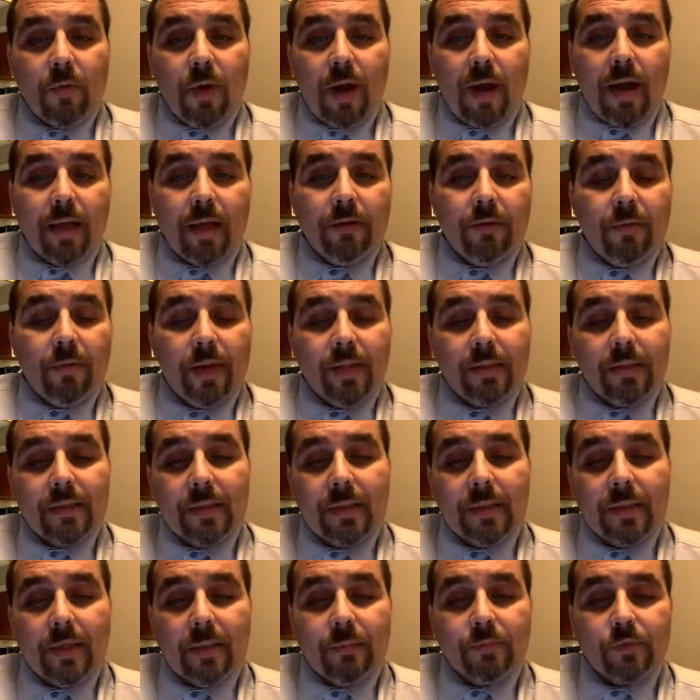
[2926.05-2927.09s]
why do I
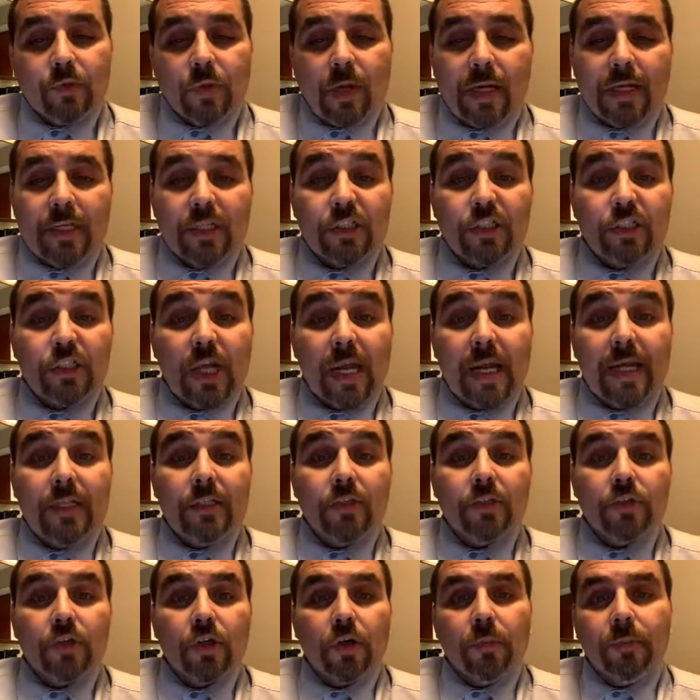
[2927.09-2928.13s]
think I'm trying to
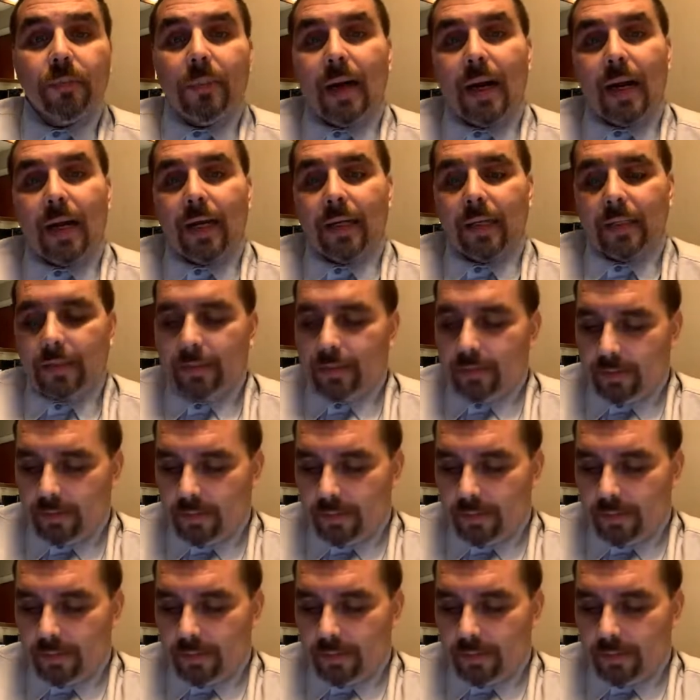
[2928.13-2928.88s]
change her mind?